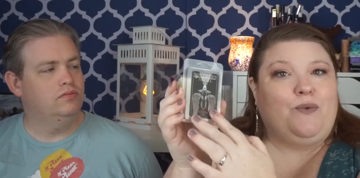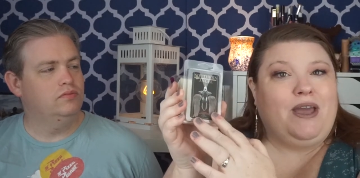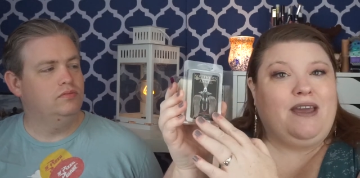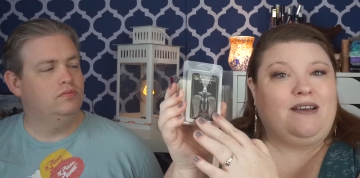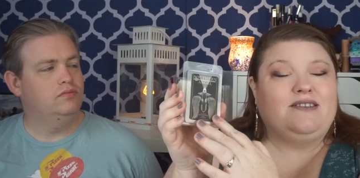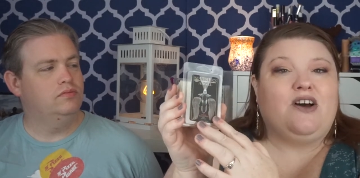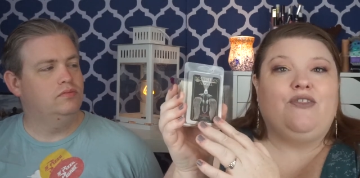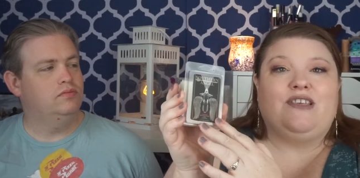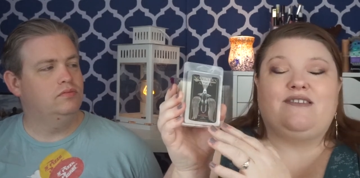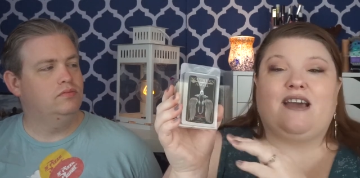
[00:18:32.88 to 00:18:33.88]
Speaker 1: wings
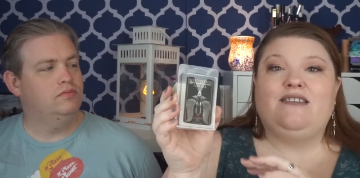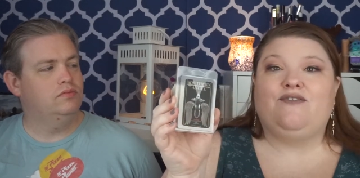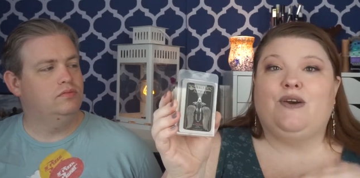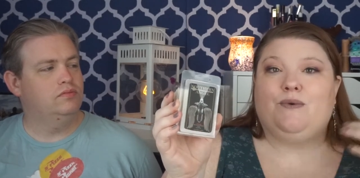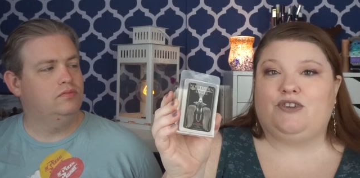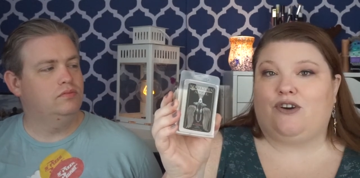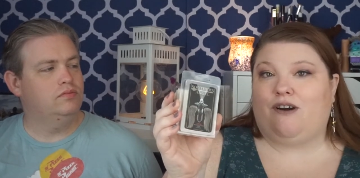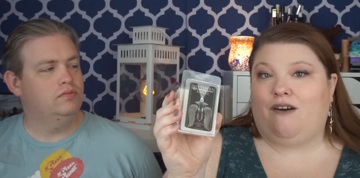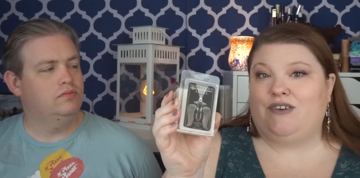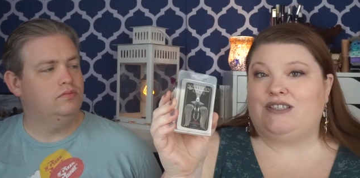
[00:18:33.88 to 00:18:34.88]
on the sides of it, which are
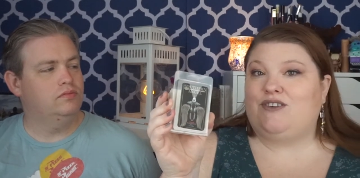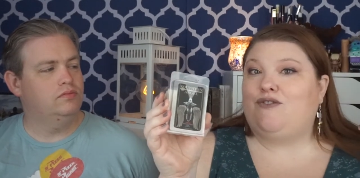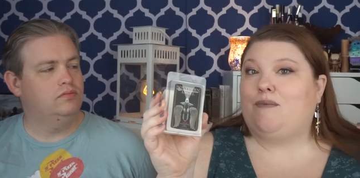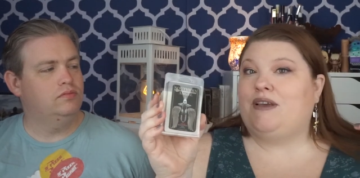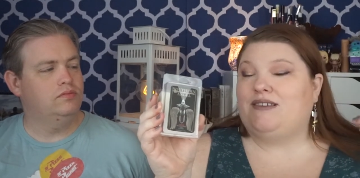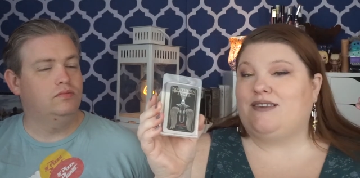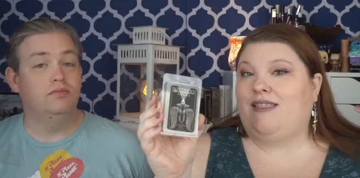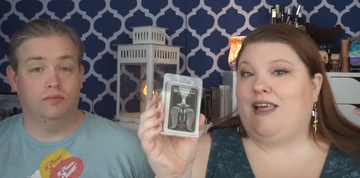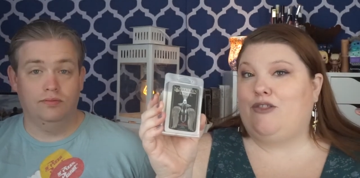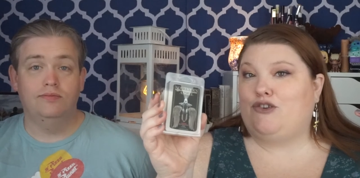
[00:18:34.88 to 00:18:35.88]
obviously from his
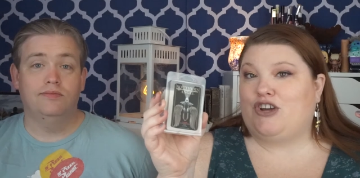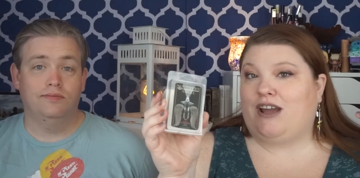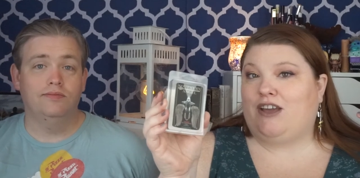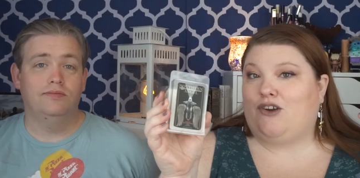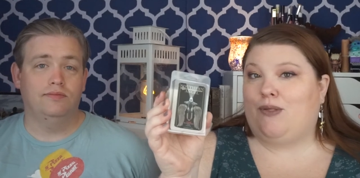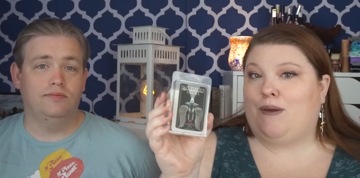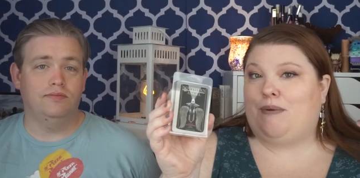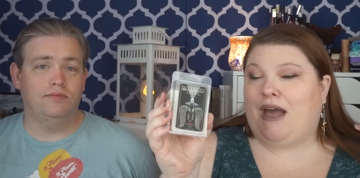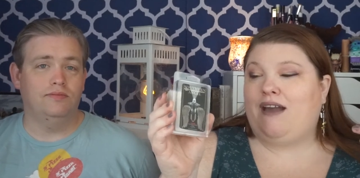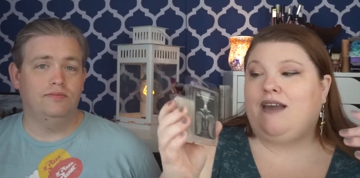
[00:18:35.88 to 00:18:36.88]
leather jacket on the
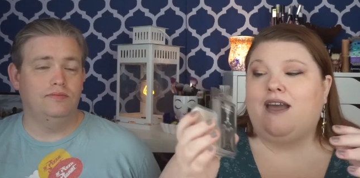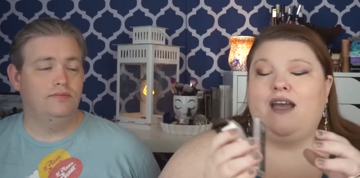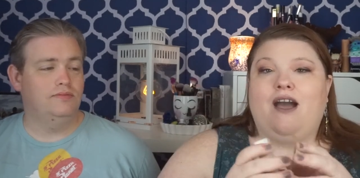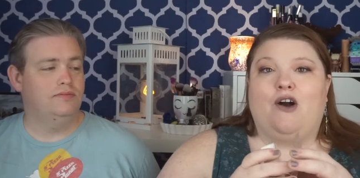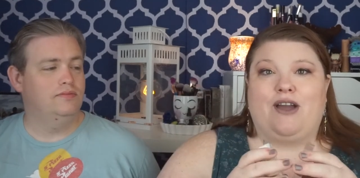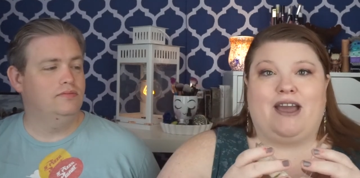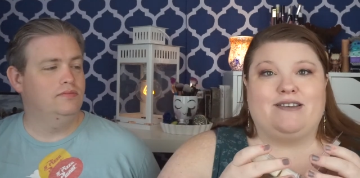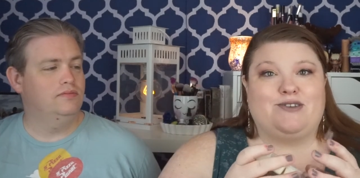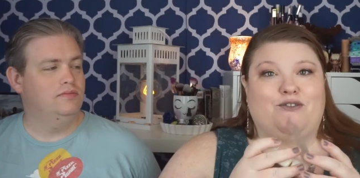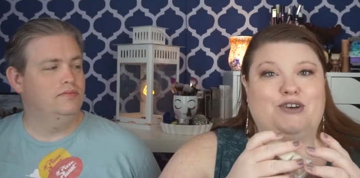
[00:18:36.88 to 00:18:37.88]
back. Okay,
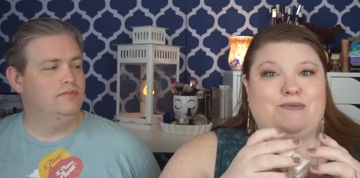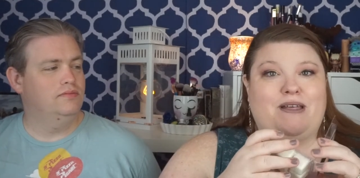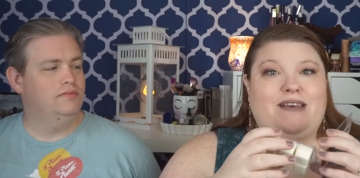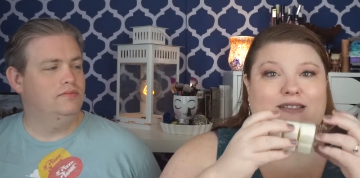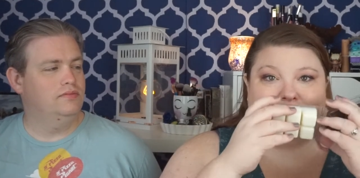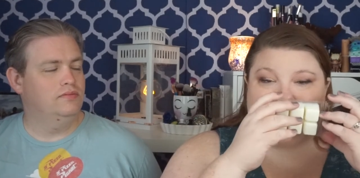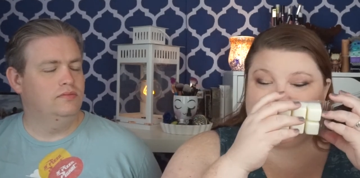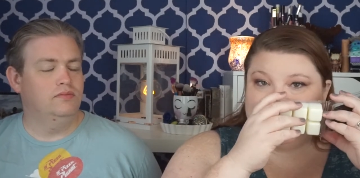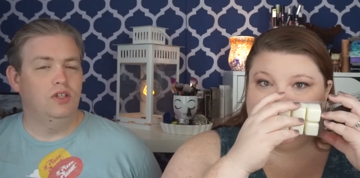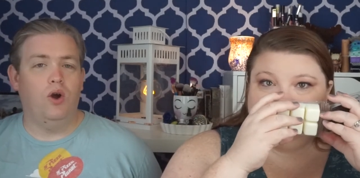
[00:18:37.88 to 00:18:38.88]
so for smelling this.
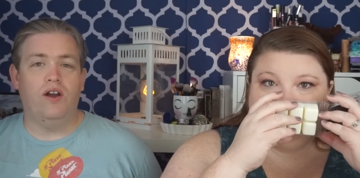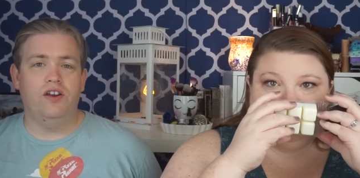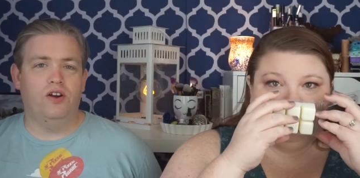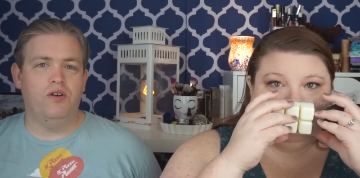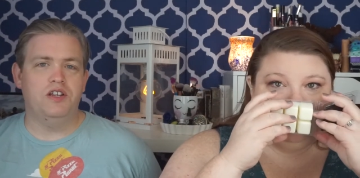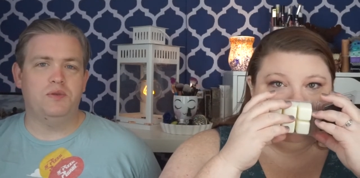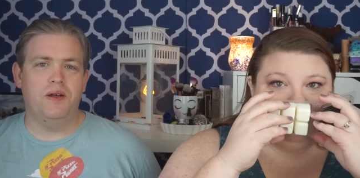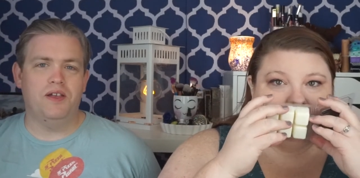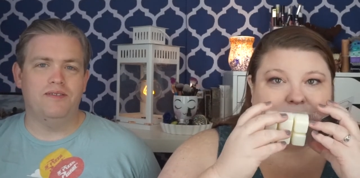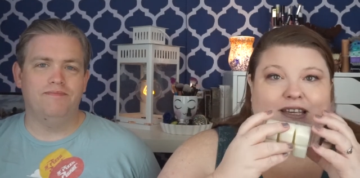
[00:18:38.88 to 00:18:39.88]
Speaker 2: Oh, I can already
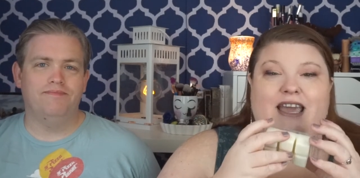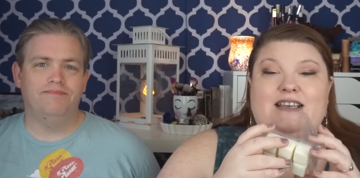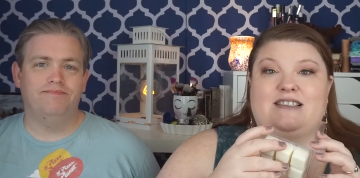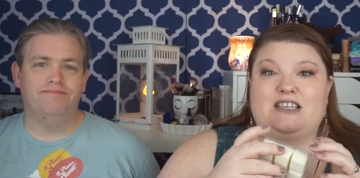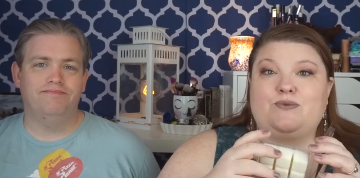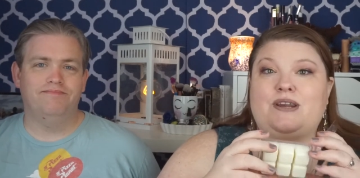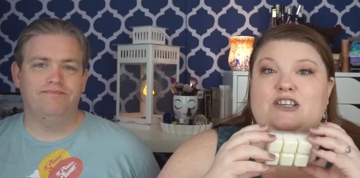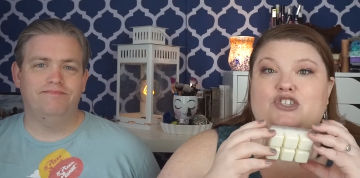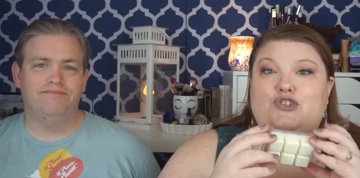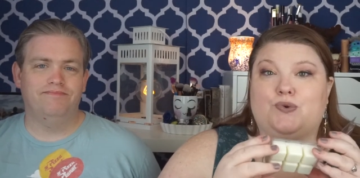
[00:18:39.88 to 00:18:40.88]
smell it.
Speaker 1: Yeah, so this one
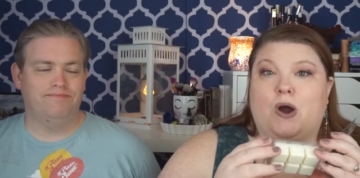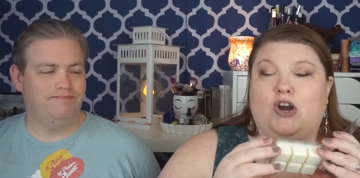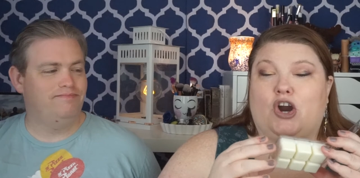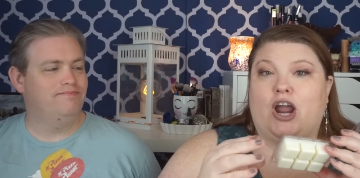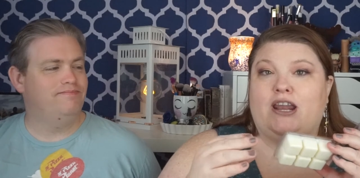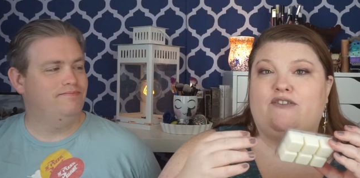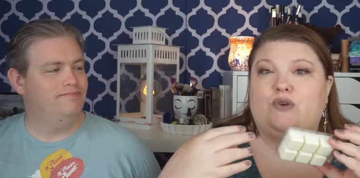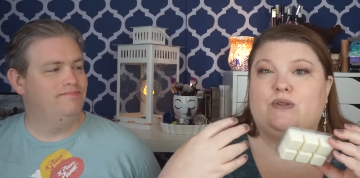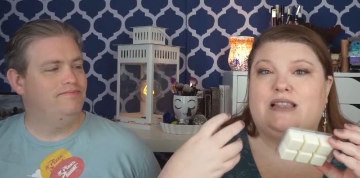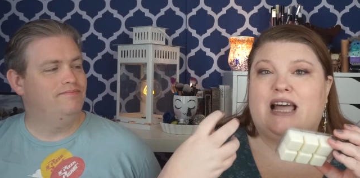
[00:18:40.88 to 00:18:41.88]
is stronger, and if
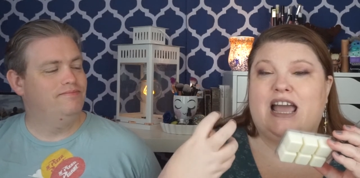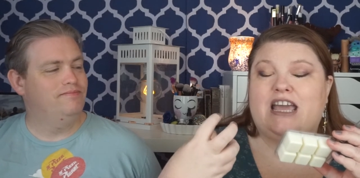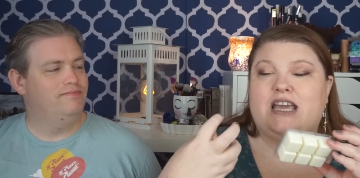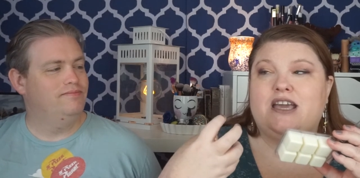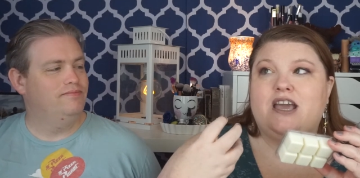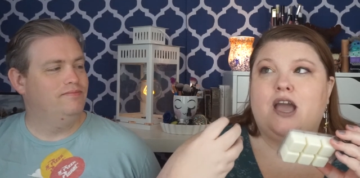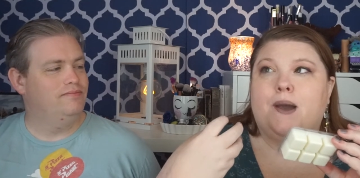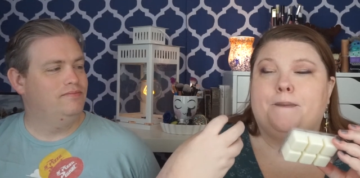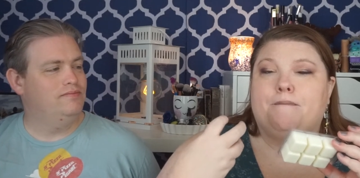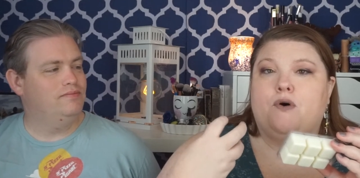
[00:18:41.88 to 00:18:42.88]
you like
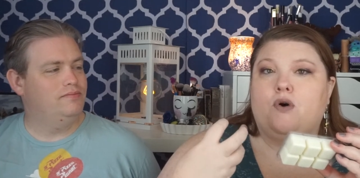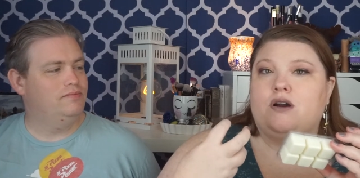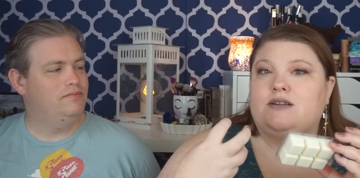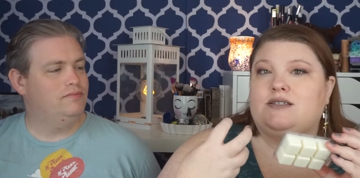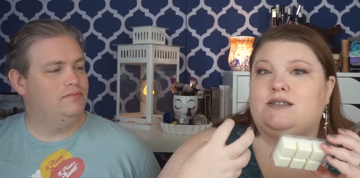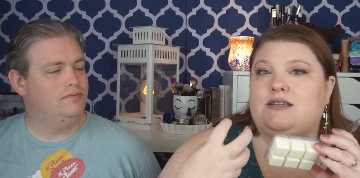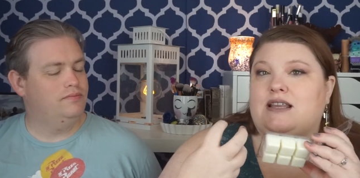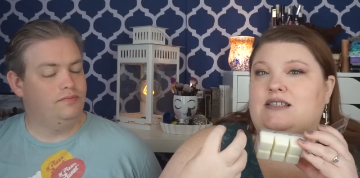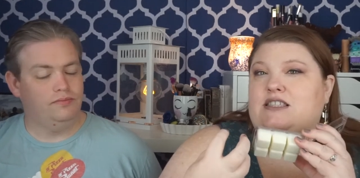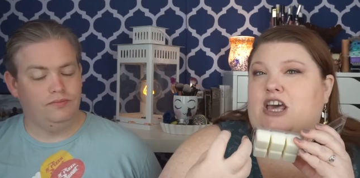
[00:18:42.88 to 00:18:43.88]
more
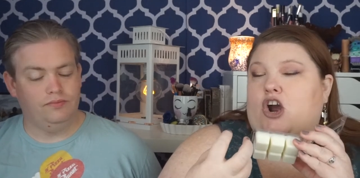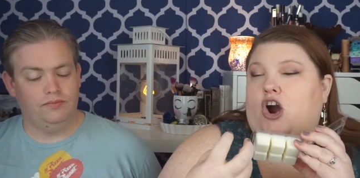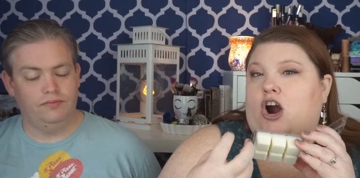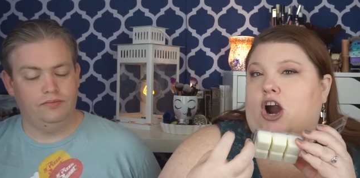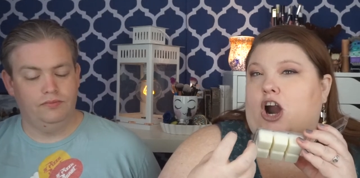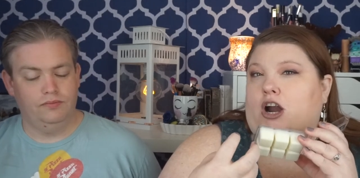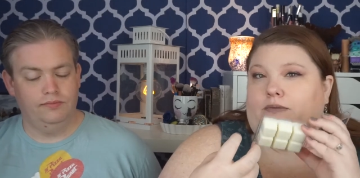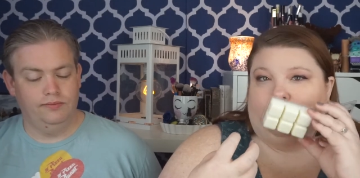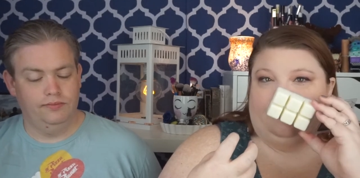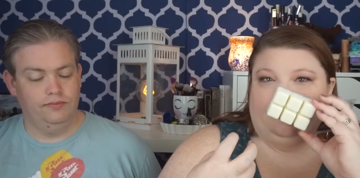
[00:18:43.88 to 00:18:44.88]
scents that are